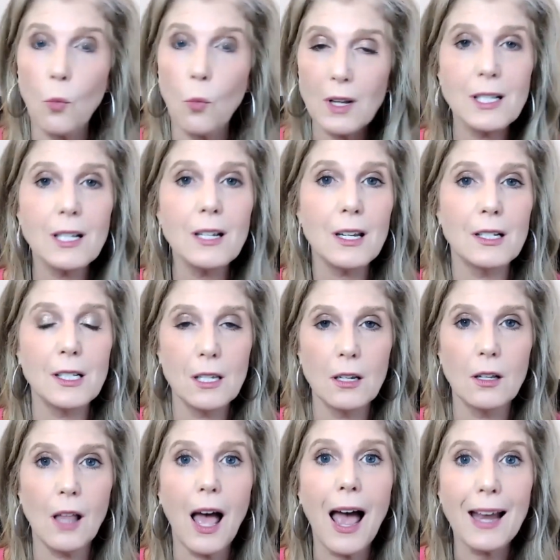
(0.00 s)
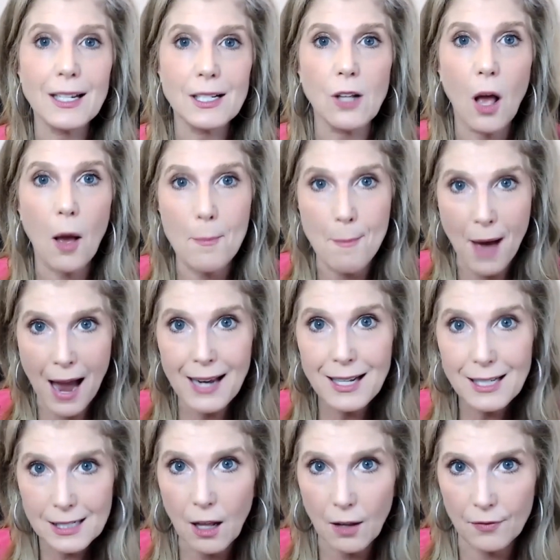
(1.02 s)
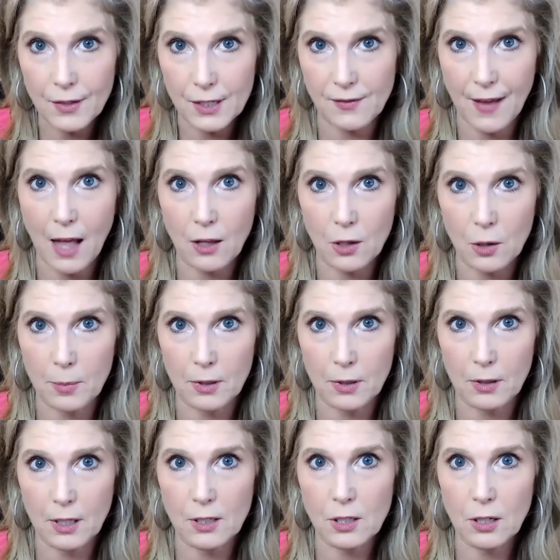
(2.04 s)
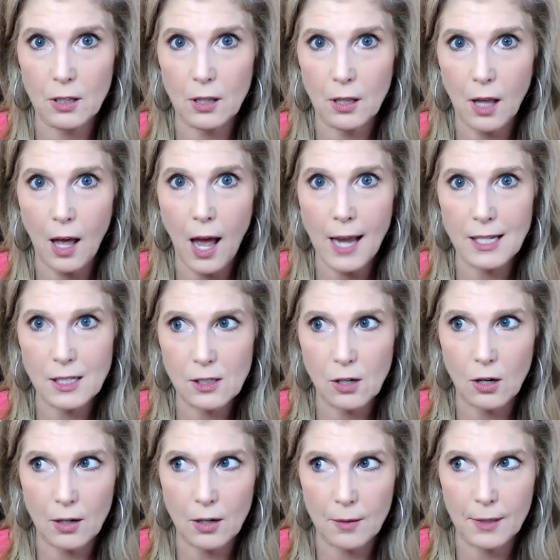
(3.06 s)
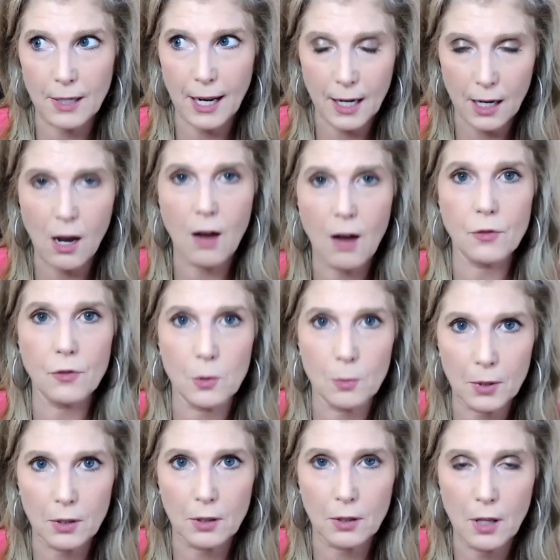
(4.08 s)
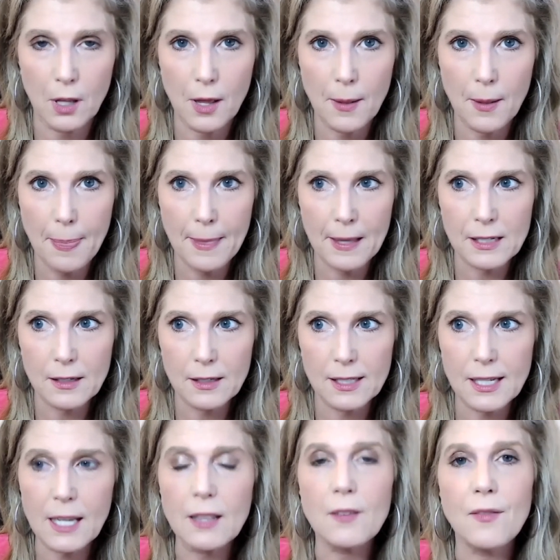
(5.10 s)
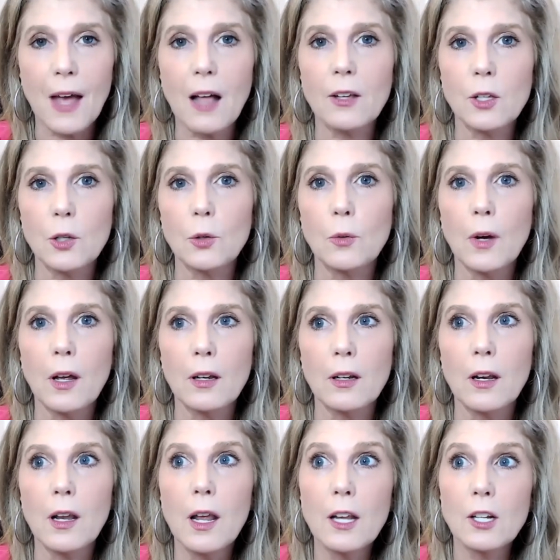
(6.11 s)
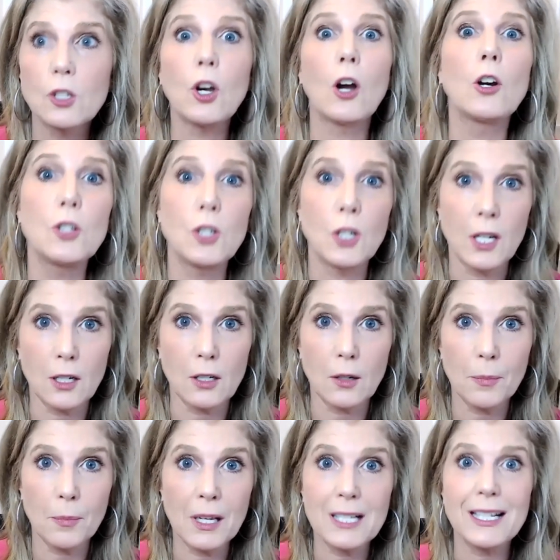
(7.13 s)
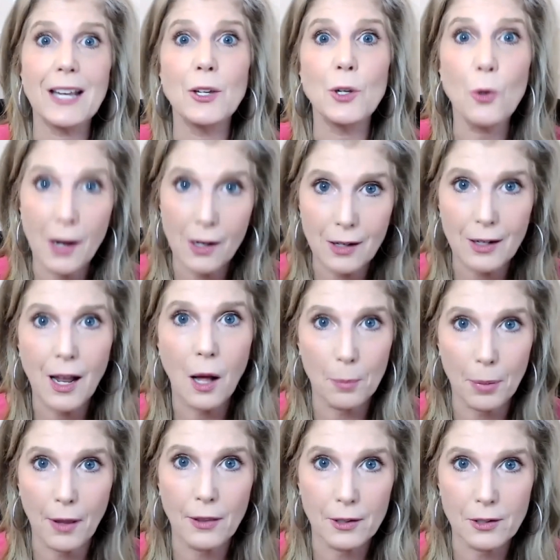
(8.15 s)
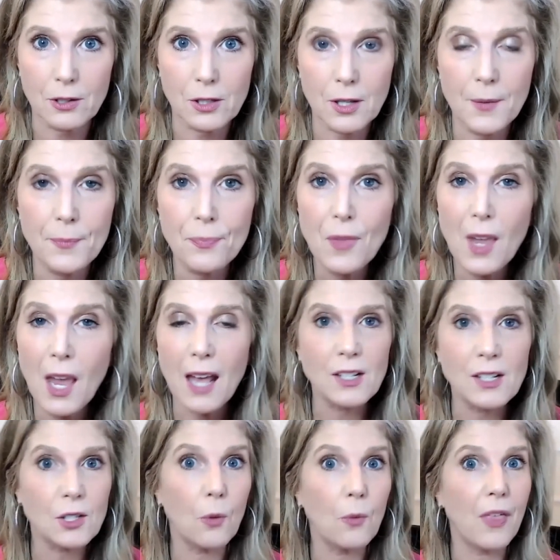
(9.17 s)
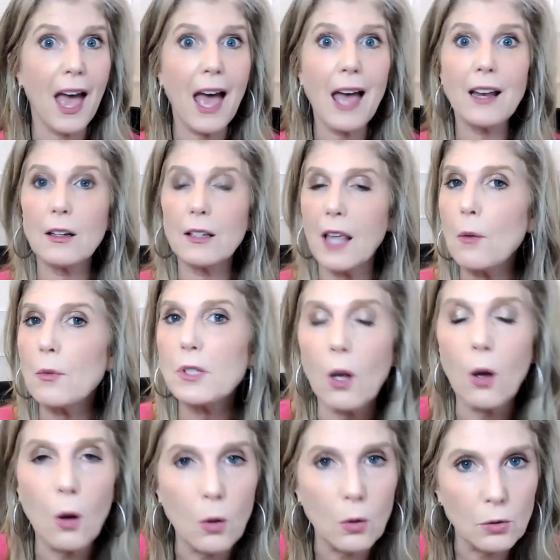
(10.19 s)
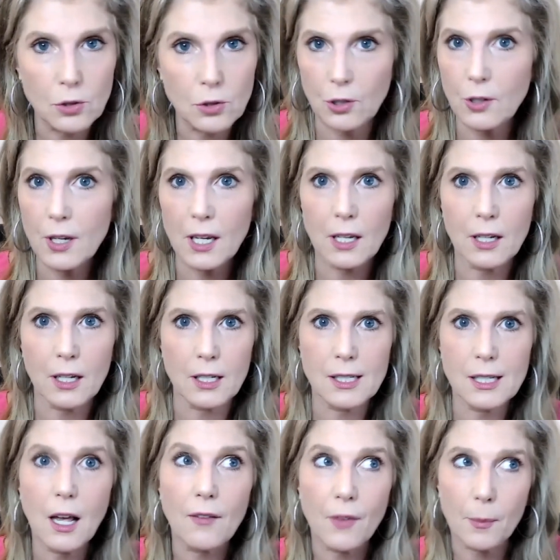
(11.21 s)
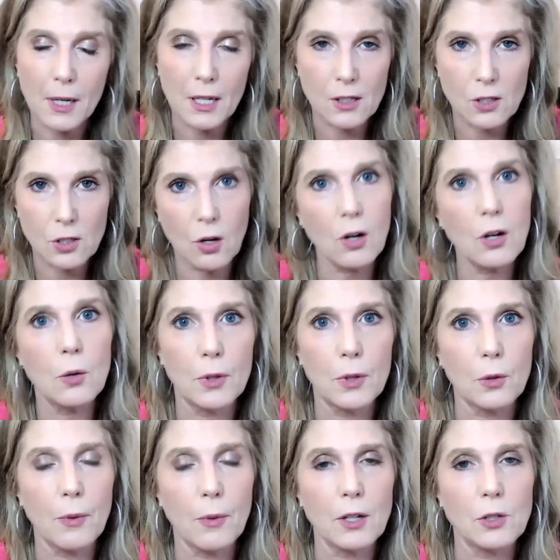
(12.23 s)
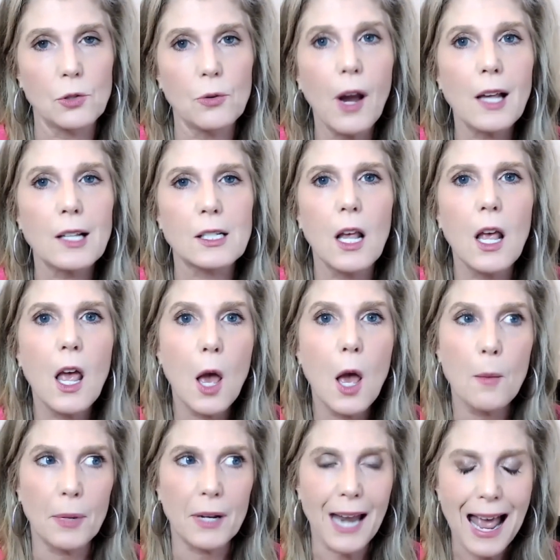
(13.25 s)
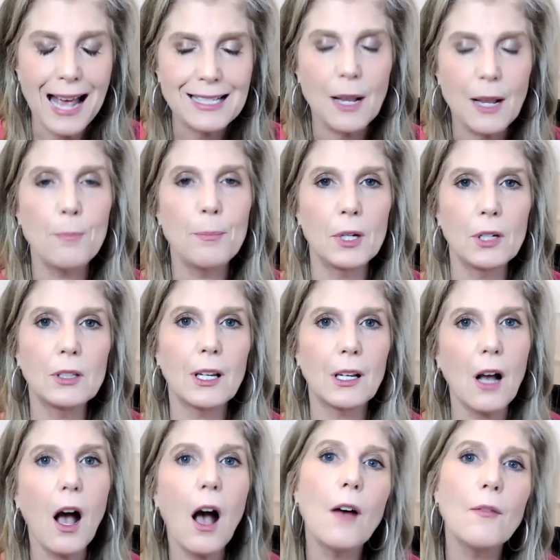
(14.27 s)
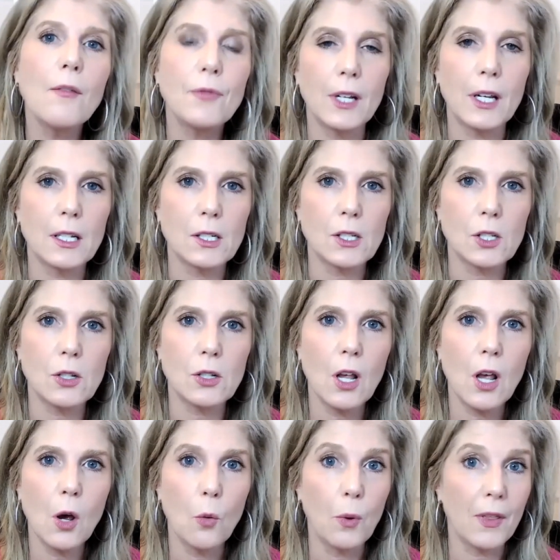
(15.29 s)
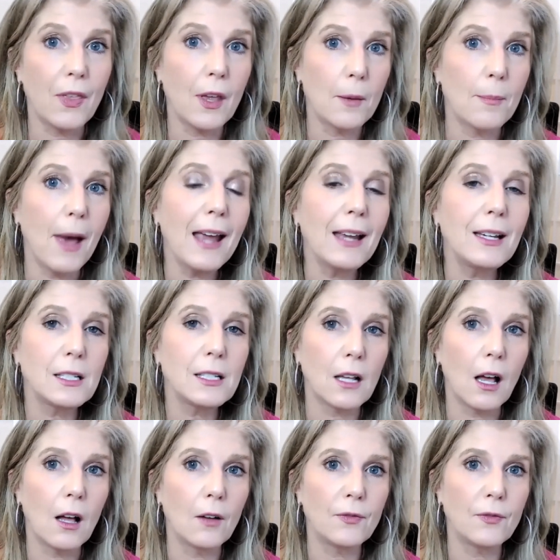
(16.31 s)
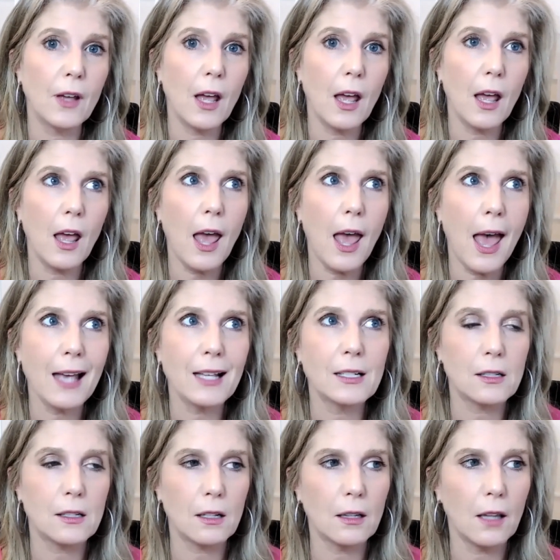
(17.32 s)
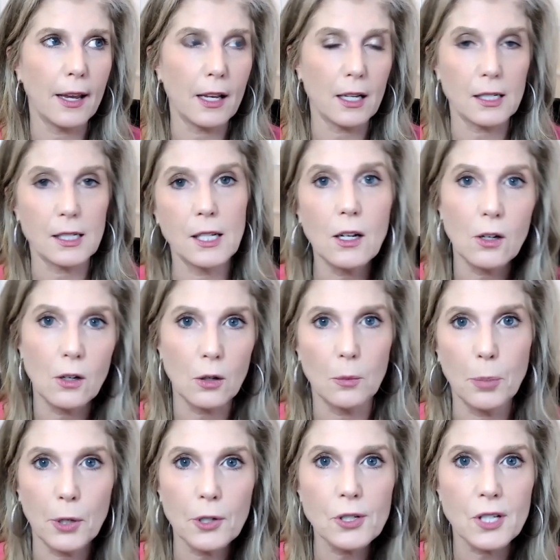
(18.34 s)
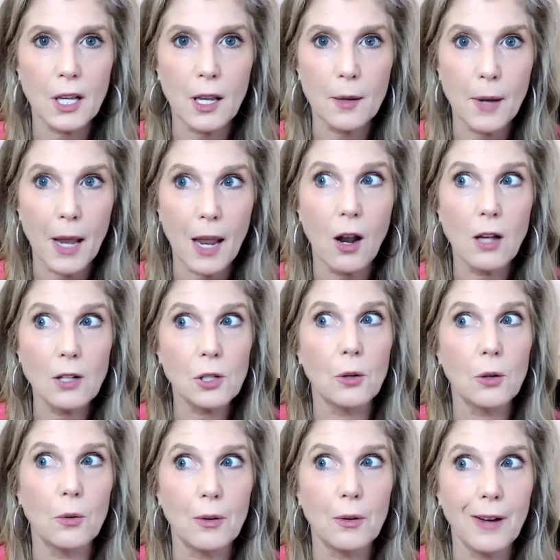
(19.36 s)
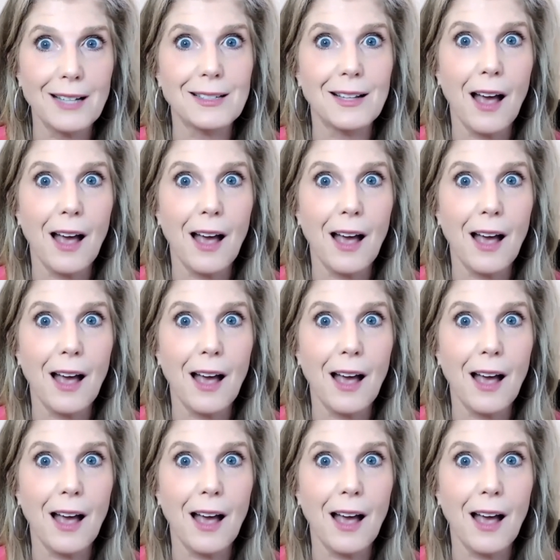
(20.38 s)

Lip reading: wasn't until I saw myself as valuable until I started getting comfortable seeing the value and charging, because I knew I could help others. And so that was a whole journey in itself. I mean, it started with the red dress, but as I'm building confidence within myself as like a single person and also as an